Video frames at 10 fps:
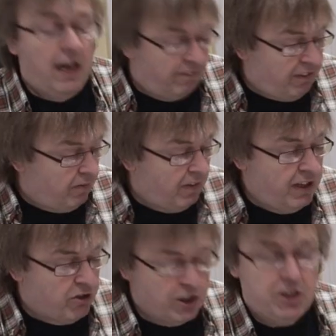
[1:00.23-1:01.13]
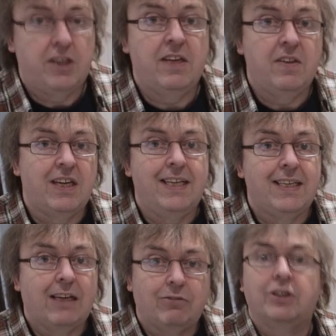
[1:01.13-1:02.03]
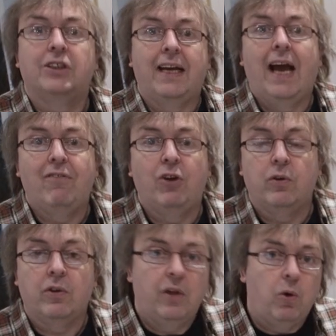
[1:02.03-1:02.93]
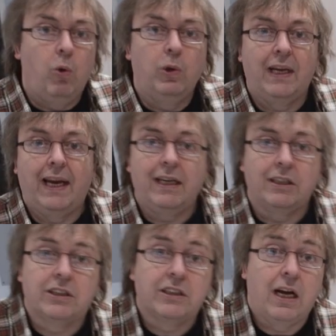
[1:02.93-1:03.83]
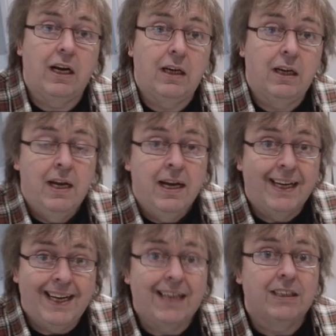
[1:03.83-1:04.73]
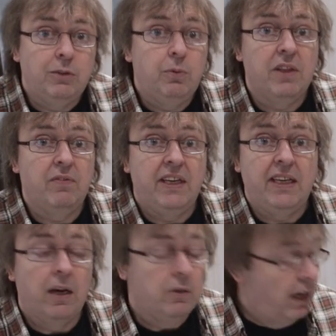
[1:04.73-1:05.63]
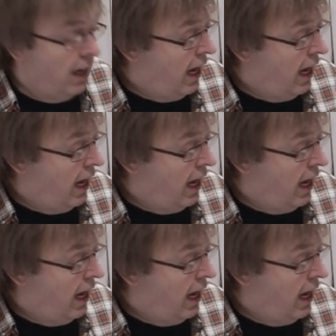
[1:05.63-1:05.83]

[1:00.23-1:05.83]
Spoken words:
If you're interested details, I say have a look. All the links are connected with the video.